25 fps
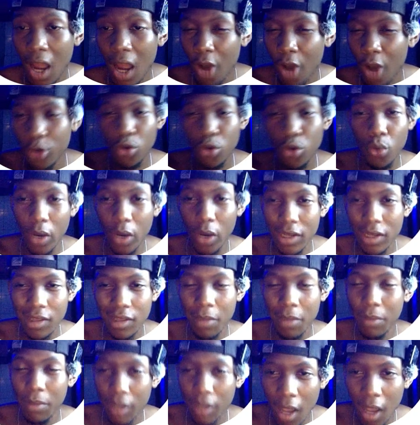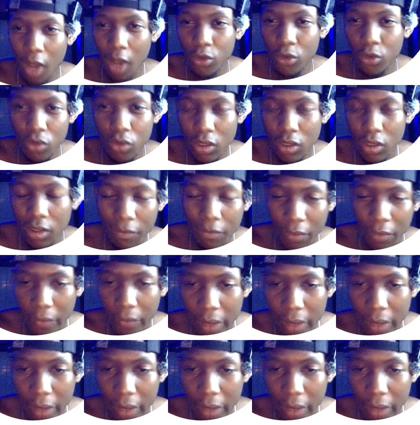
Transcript: how you write them and how to deliver